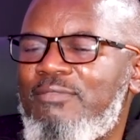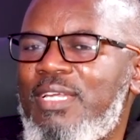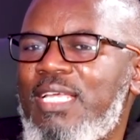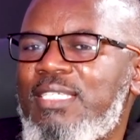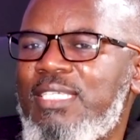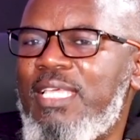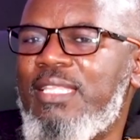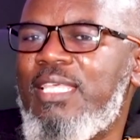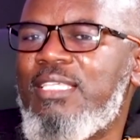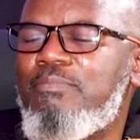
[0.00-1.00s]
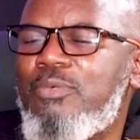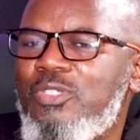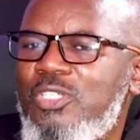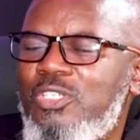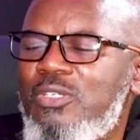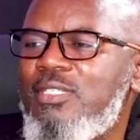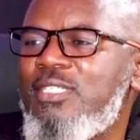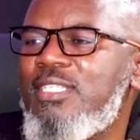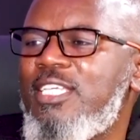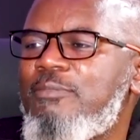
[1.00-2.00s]
But I say there's position,
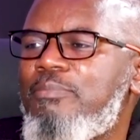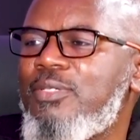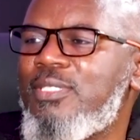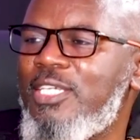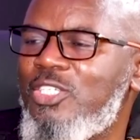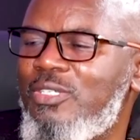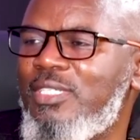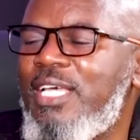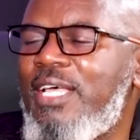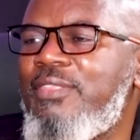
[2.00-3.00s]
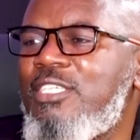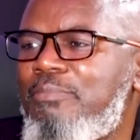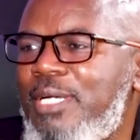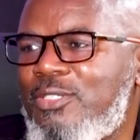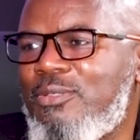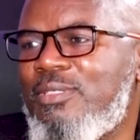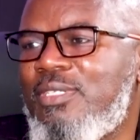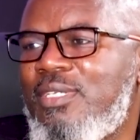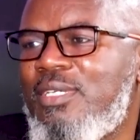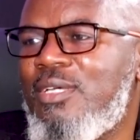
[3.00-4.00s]
there's possession, and there's person.
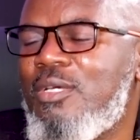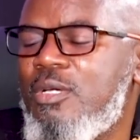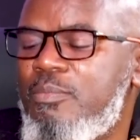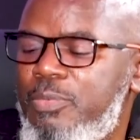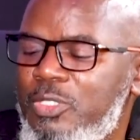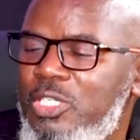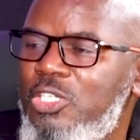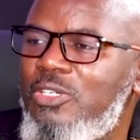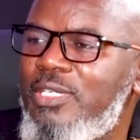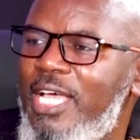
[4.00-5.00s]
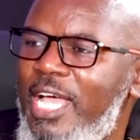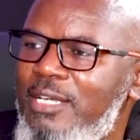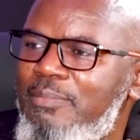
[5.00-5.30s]
Position and